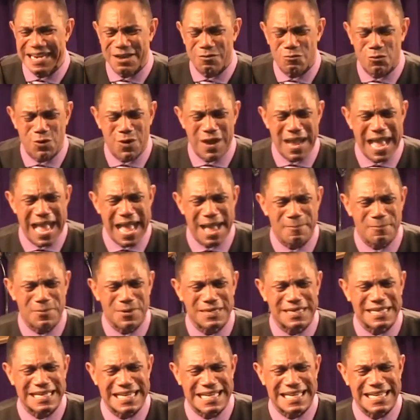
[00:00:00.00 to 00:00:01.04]
that will
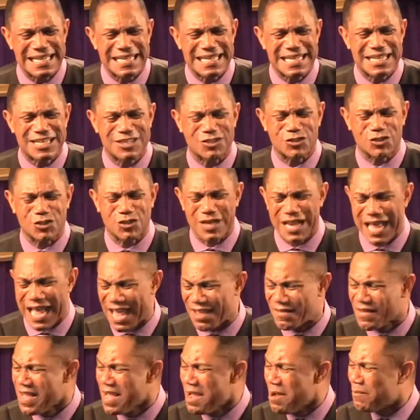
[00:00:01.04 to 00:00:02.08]
happen in this
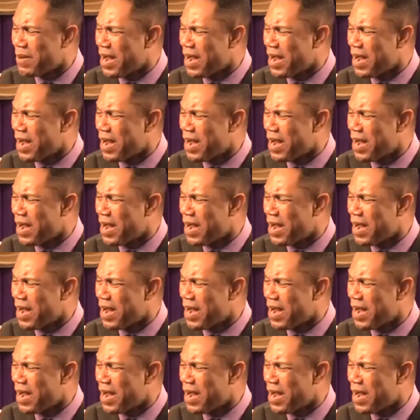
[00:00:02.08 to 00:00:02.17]
life.